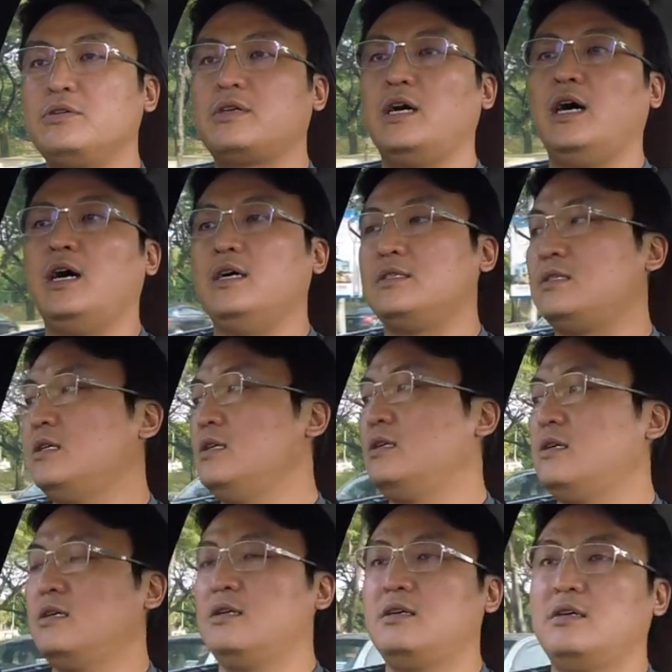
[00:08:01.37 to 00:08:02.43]
cars.
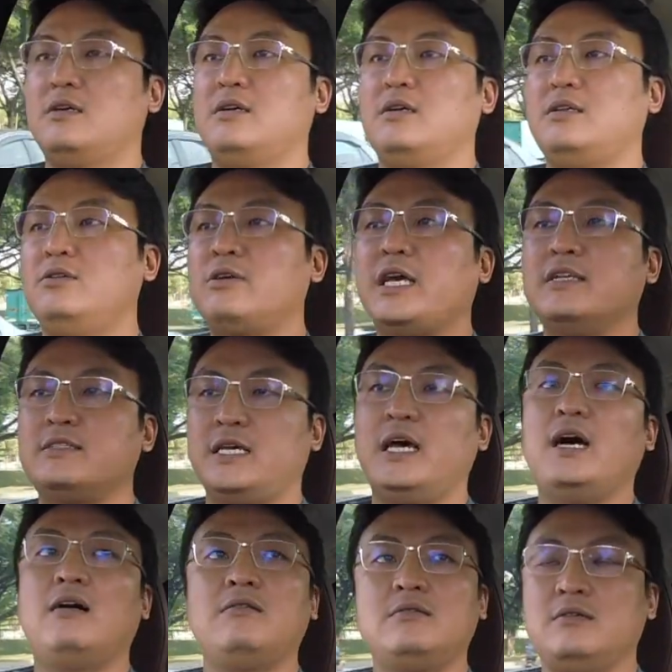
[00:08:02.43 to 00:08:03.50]
You can
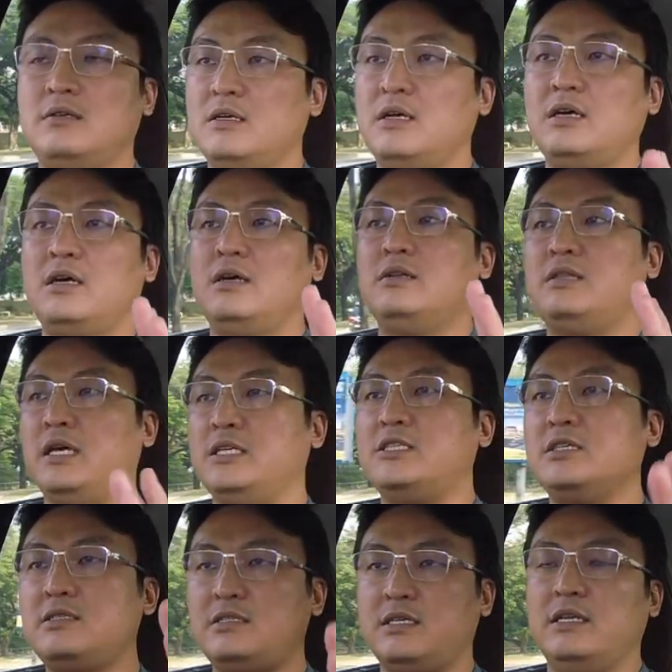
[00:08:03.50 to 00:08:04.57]
tell they
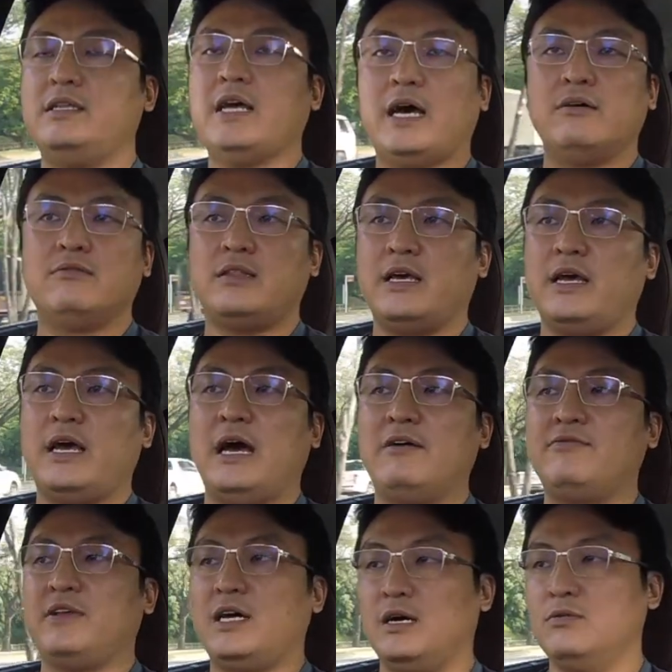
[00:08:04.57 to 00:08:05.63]
just sit down there half
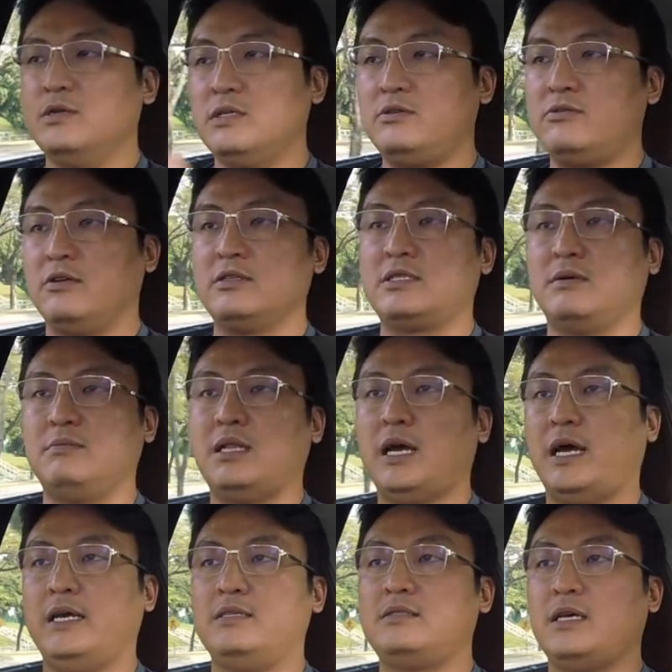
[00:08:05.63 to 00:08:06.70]
an hour, draw some
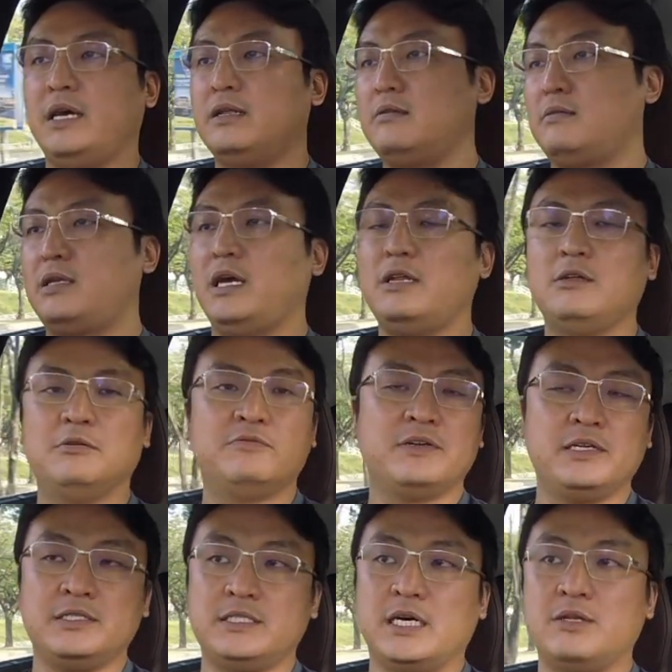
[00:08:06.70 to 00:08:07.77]
lines, and get it over
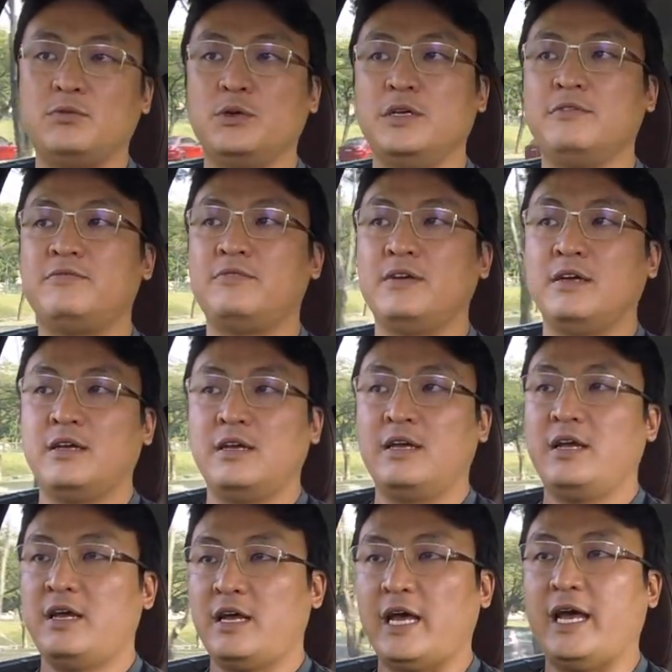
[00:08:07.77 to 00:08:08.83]
and done with.
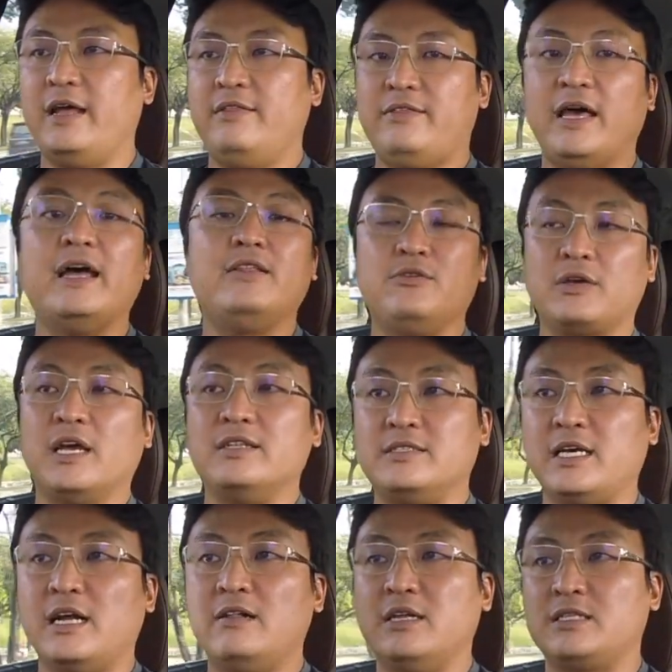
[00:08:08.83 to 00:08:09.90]
And that you can
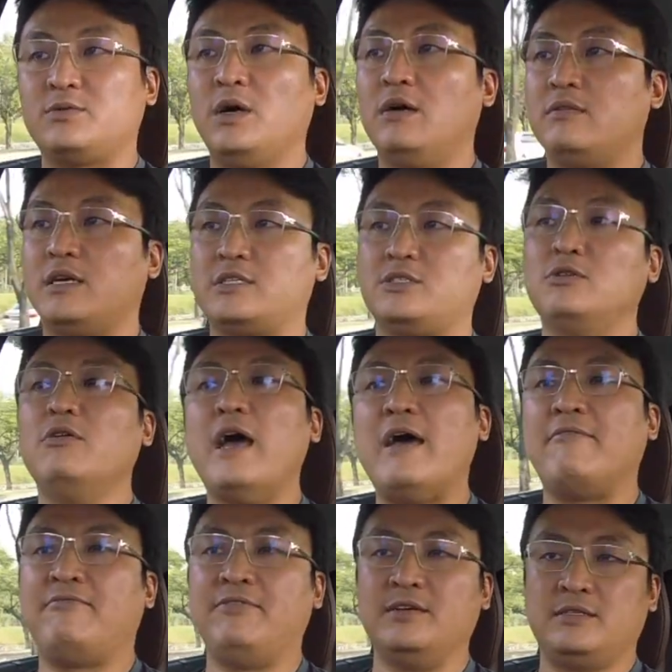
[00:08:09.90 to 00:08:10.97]
tell as well, there's no
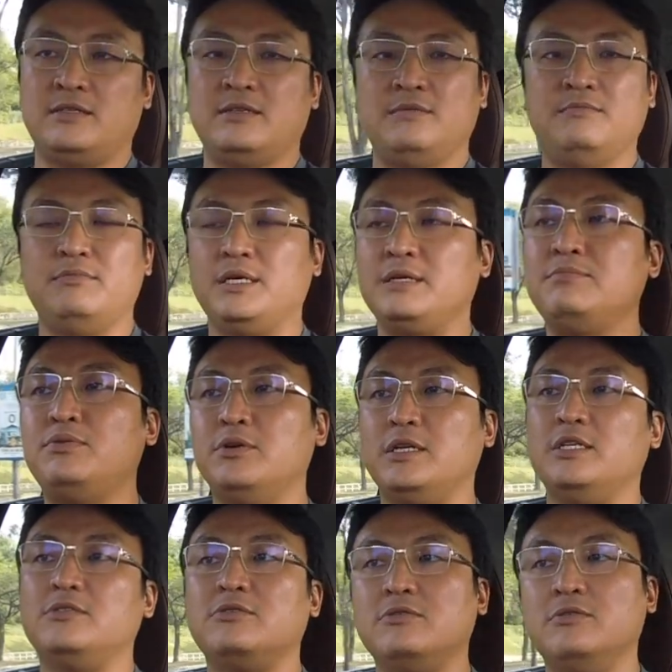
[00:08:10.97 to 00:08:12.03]
effort being put
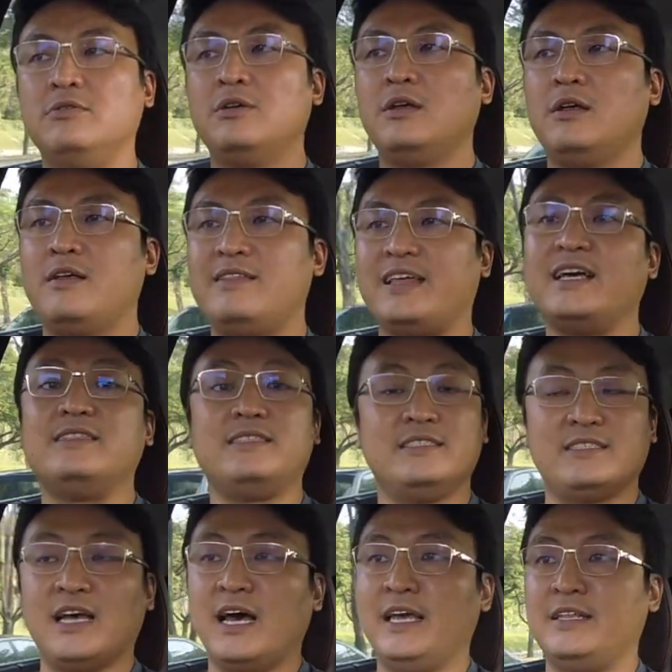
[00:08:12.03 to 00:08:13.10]
into that
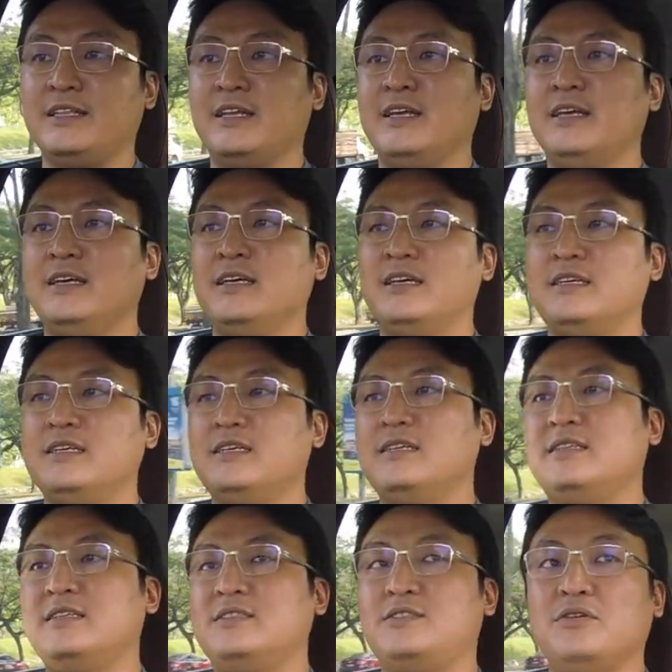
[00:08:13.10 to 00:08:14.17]
design.
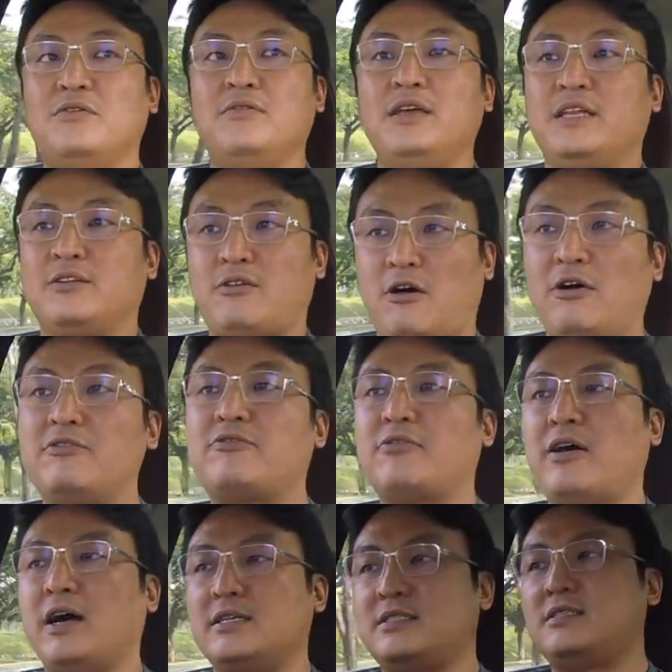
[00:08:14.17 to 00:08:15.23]
So, in
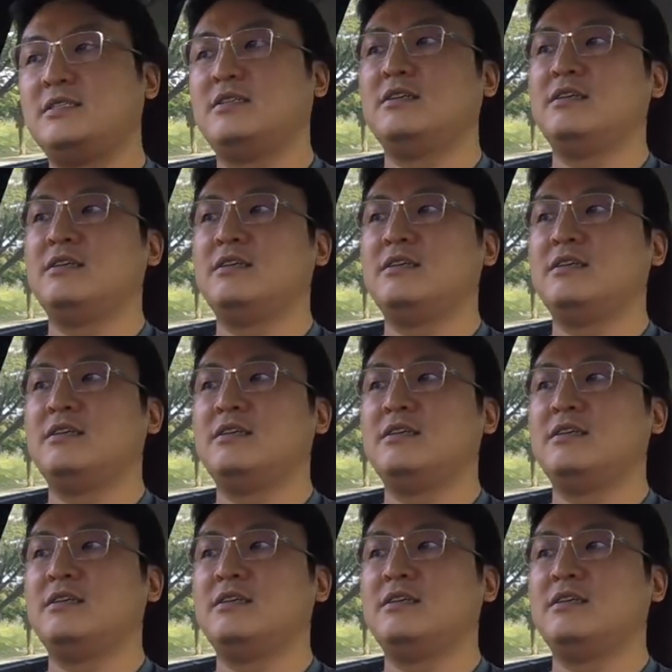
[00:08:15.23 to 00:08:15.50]
contrast,